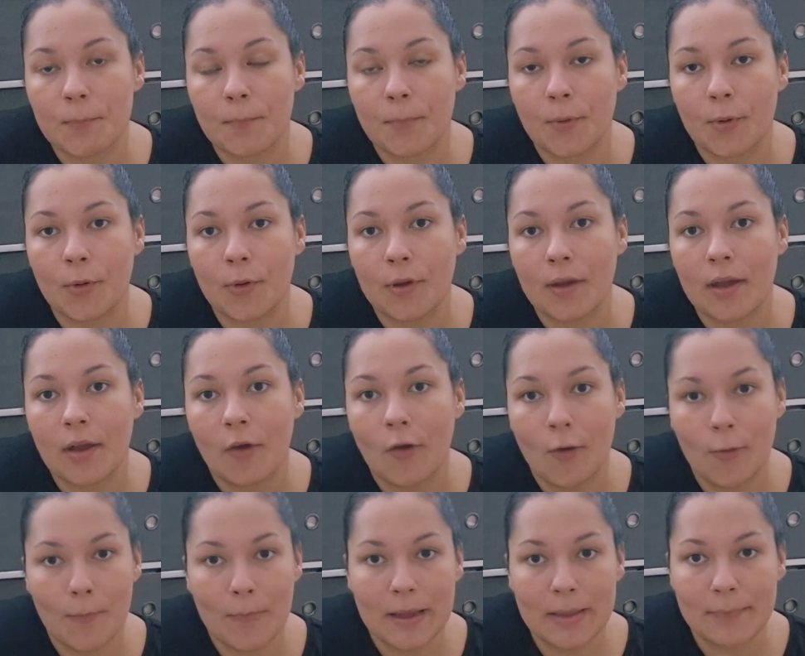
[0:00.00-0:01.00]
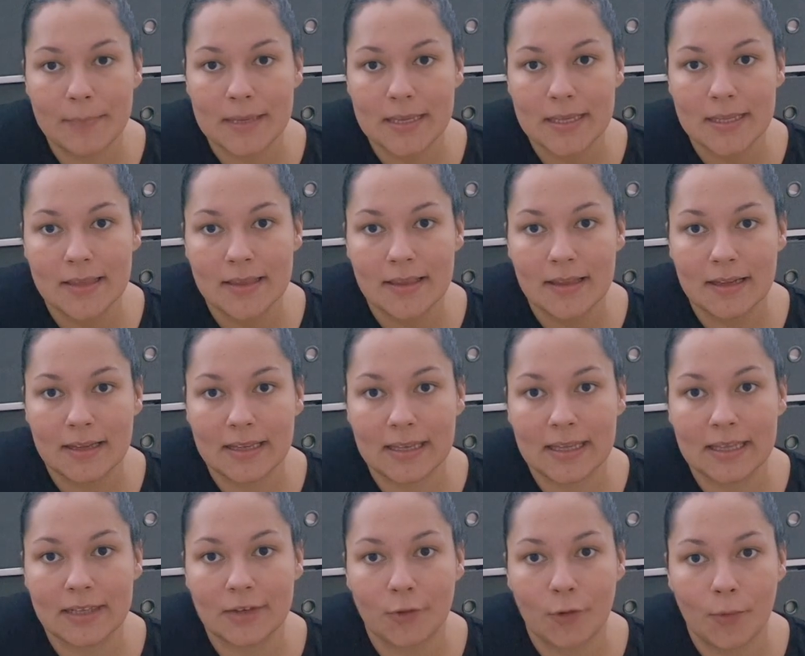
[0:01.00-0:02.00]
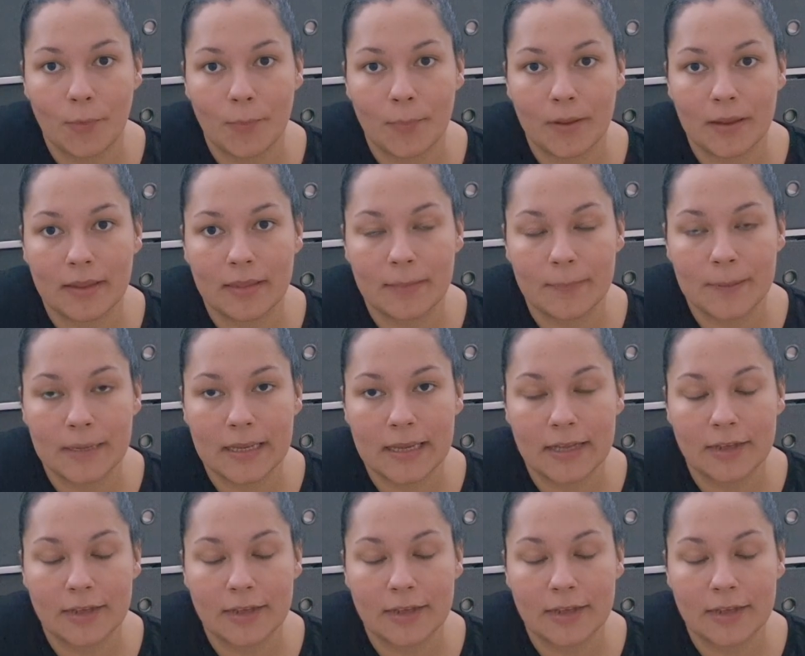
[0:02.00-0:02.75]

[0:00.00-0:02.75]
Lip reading: but all my beads are kitted up at the minute.